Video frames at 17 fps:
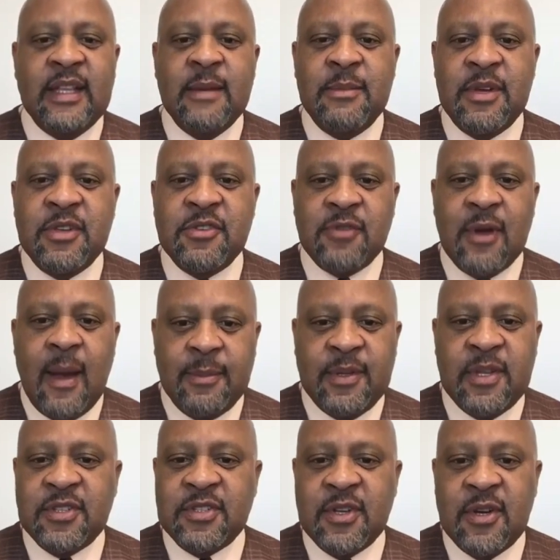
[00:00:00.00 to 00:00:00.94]
And let me
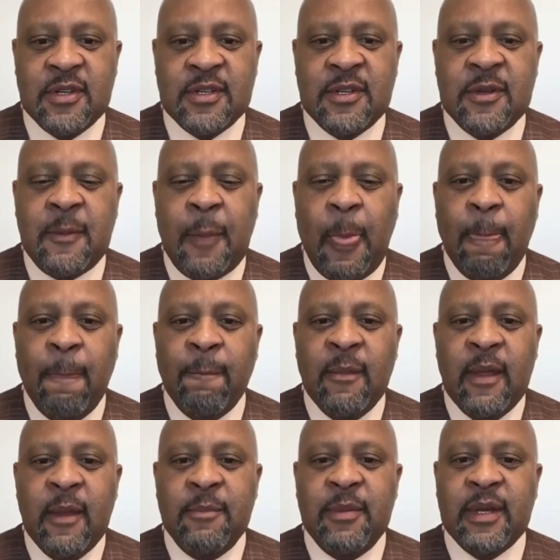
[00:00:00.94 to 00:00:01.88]
drop this on you.
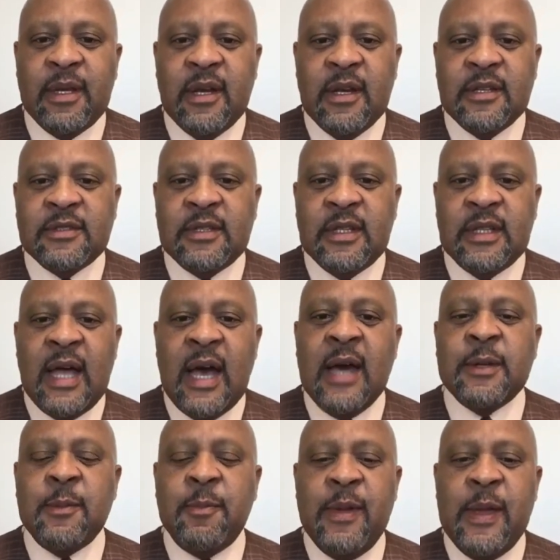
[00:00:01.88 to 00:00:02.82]
because a
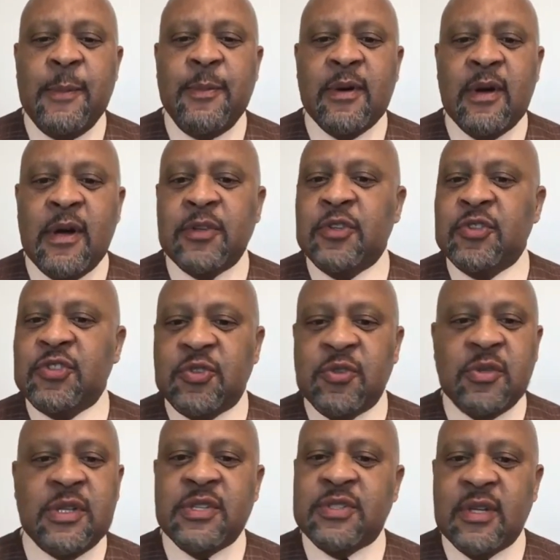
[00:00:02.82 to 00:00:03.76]
lot of people
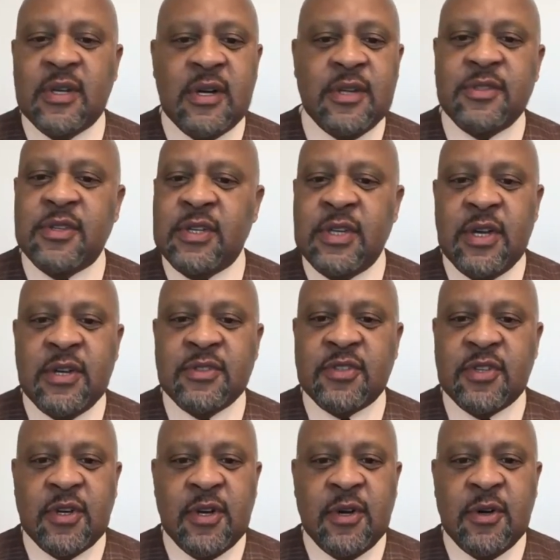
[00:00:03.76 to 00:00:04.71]
understood this one hundred
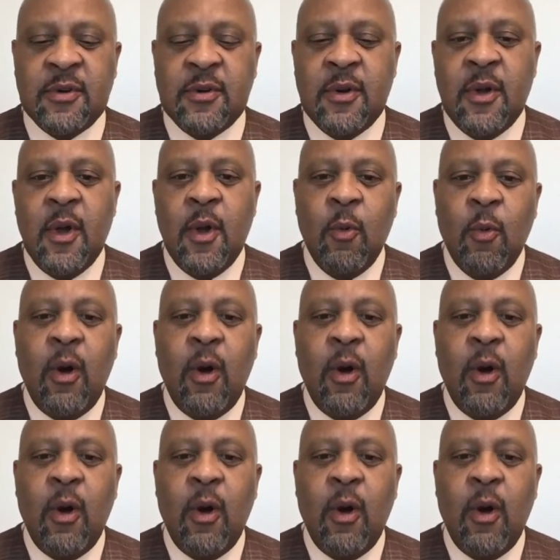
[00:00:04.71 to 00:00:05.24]
years ago.